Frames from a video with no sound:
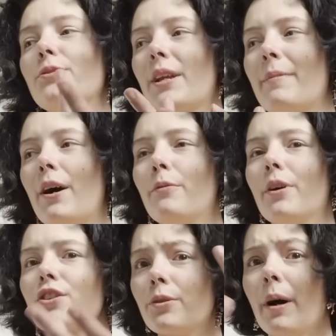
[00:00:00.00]
when I'm at a
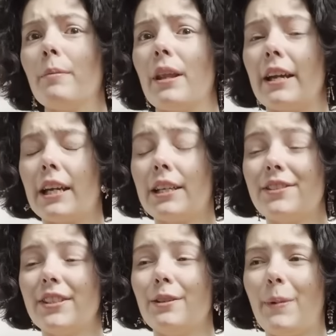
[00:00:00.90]
workshop I'm
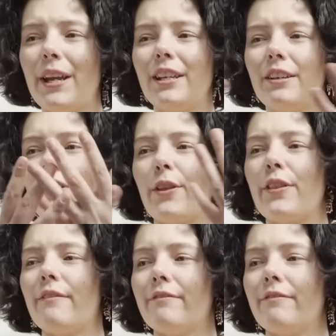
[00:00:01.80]
zine making rather than